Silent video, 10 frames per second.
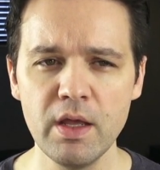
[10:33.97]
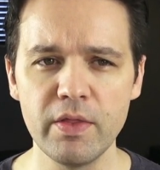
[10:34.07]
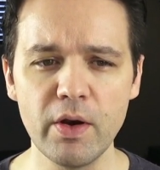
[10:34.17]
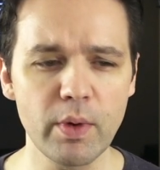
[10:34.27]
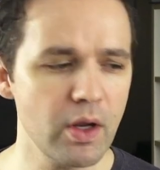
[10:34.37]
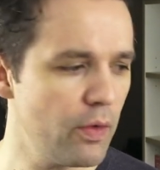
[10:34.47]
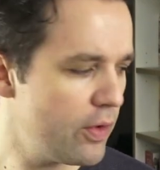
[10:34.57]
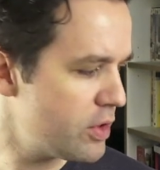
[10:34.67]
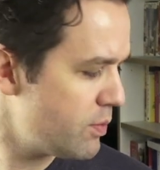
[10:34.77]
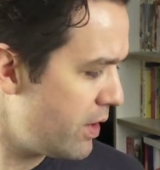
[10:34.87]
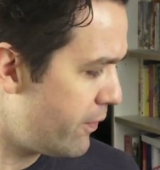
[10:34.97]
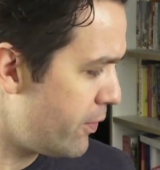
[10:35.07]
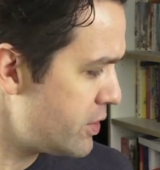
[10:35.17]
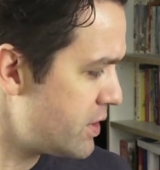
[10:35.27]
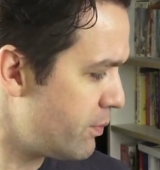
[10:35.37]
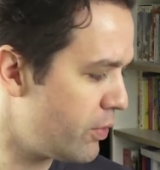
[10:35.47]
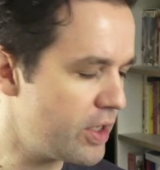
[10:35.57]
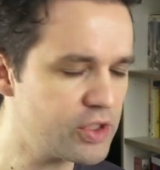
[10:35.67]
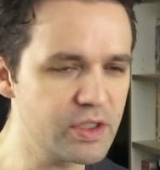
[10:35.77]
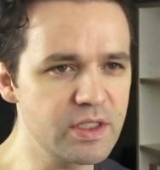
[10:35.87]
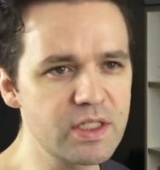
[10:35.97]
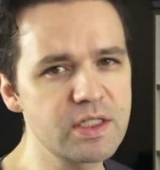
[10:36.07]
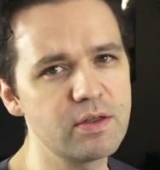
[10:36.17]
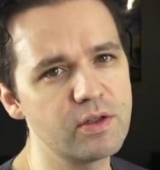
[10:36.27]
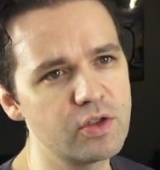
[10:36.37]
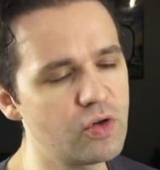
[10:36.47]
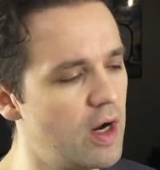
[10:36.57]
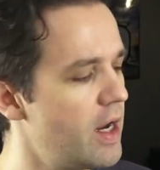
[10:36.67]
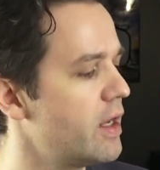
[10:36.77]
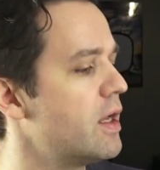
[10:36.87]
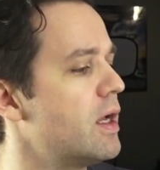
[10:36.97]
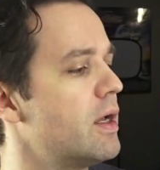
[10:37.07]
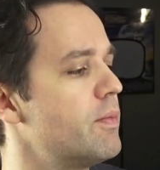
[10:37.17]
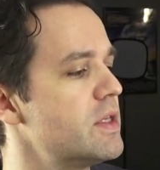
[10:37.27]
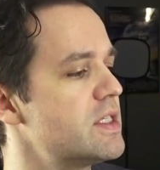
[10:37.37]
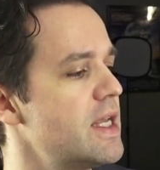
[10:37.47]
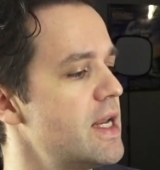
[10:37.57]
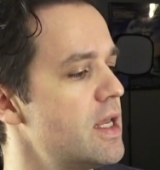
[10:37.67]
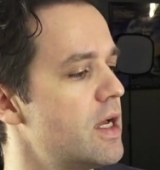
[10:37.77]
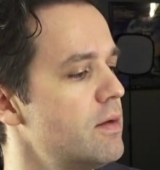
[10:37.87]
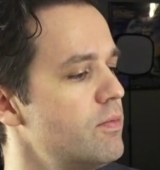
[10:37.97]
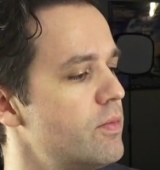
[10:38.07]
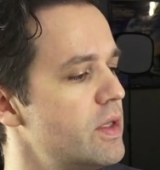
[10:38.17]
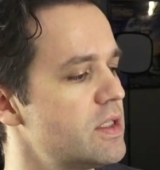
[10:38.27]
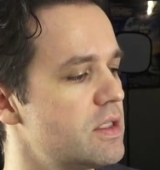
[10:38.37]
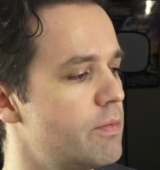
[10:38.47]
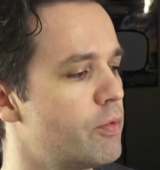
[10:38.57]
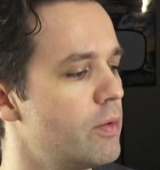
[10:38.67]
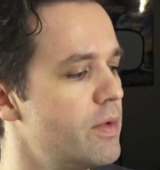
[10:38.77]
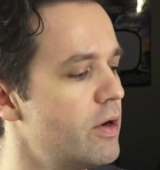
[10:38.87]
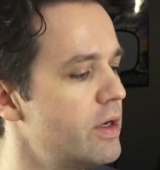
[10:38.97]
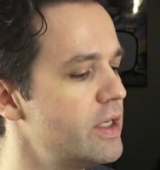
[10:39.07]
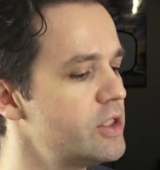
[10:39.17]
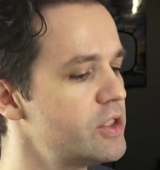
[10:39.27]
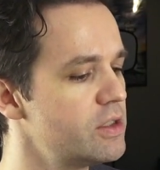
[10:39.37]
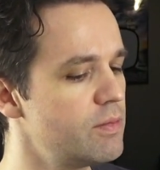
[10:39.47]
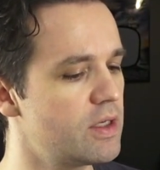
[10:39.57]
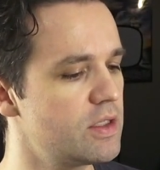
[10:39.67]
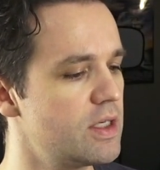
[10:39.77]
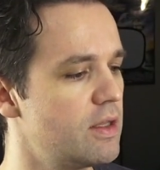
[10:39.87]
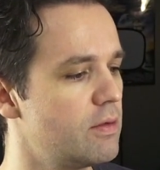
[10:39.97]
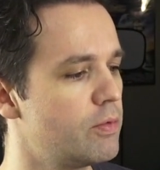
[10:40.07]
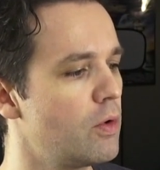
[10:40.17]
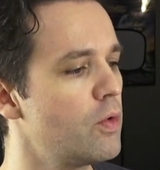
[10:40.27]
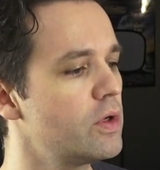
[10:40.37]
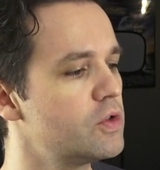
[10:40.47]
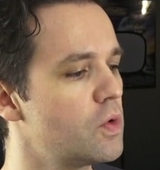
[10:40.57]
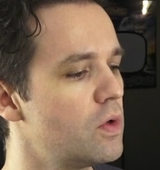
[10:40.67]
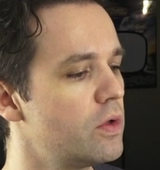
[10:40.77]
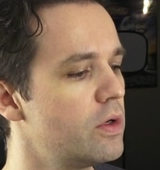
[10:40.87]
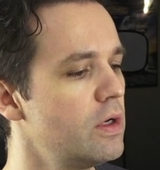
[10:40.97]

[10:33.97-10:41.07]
there we go, there's my first impressions trying the Stadia. This is the Premiere Edition because you get the Pro controller.